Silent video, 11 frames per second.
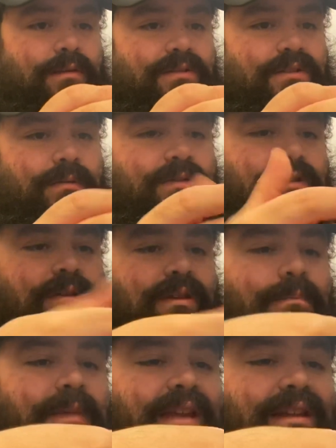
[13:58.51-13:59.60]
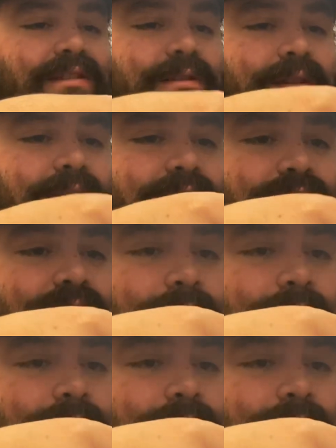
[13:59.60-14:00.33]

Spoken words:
so you can make it so it actually